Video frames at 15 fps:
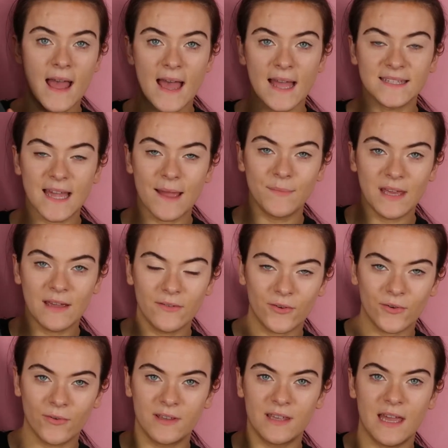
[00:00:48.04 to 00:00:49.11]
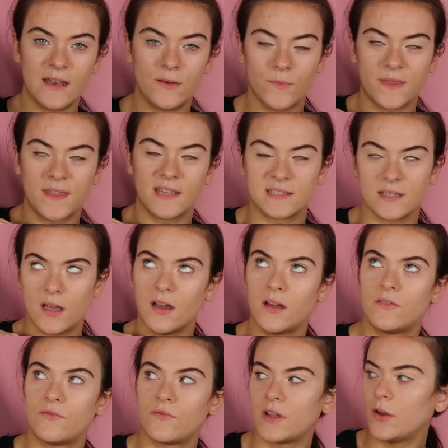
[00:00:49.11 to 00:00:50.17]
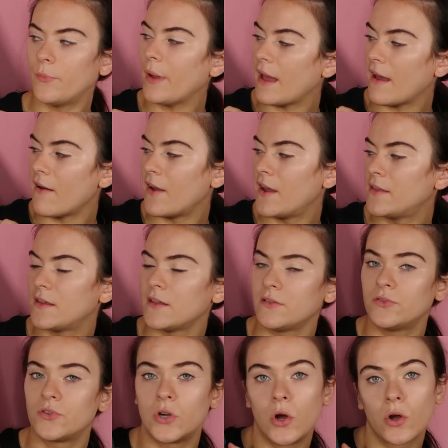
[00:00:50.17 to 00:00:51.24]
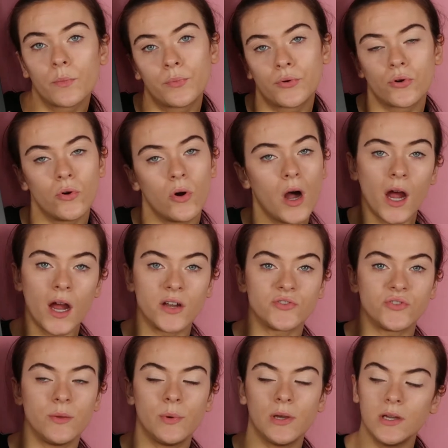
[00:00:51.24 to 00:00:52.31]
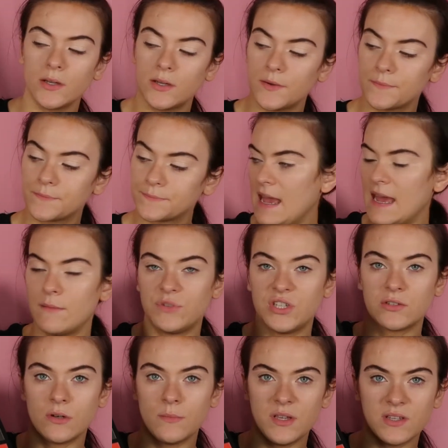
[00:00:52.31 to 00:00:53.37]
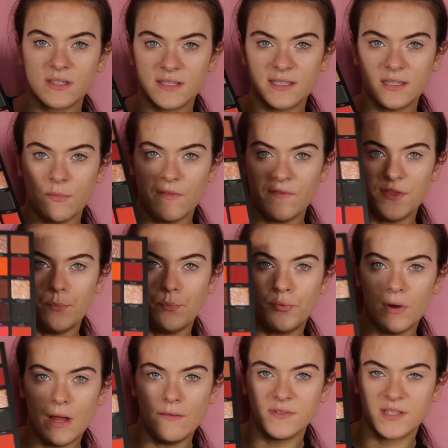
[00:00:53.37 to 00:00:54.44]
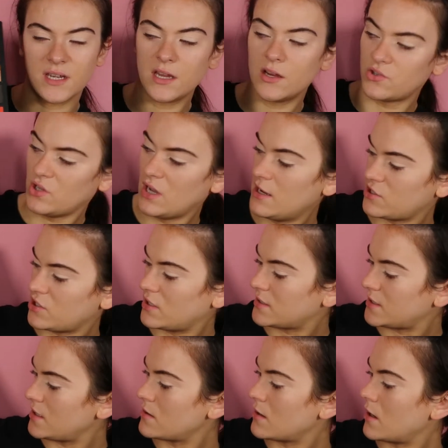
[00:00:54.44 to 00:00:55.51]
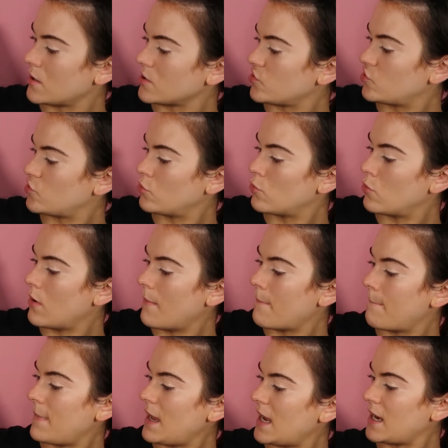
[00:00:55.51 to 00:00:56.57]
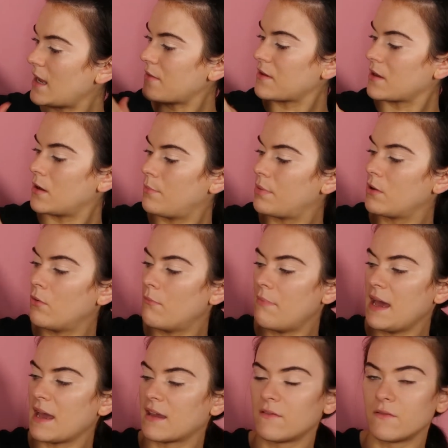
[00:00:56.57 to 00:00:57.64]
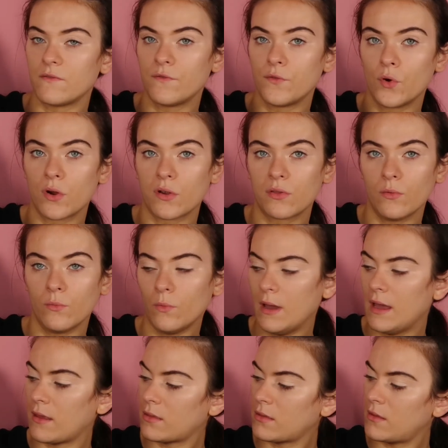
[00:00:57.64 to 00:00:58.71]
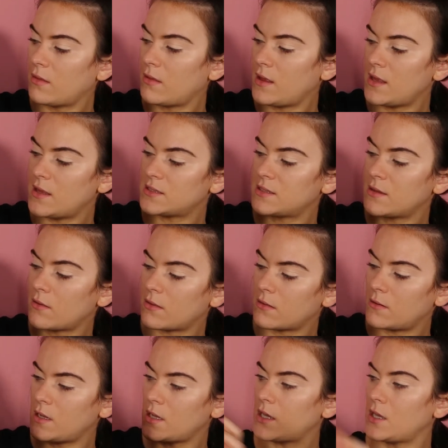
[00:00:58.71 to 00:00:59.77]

And I'm now going in with this Unreal palette, the Lorac Pro Artistry book. And I'm just going to be using some of the browns in here. So as you can see, there are so many. I think I'll be going back and forth with these three